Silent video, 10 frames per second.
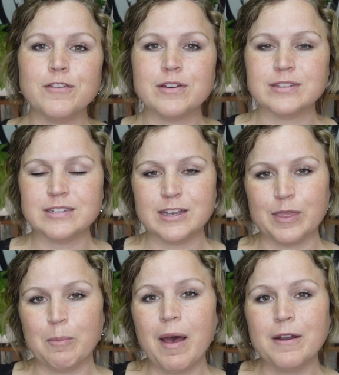you could see at
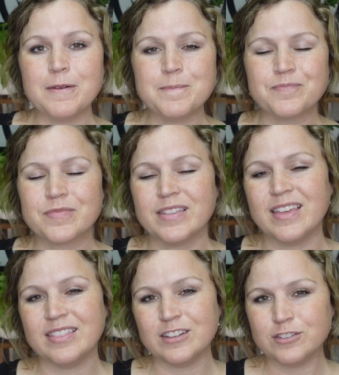the bottom
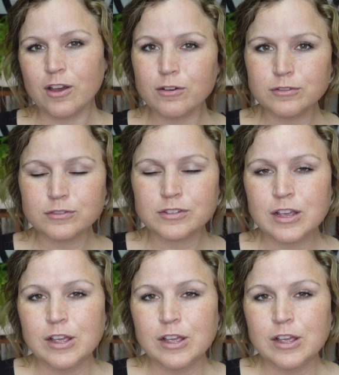that the toes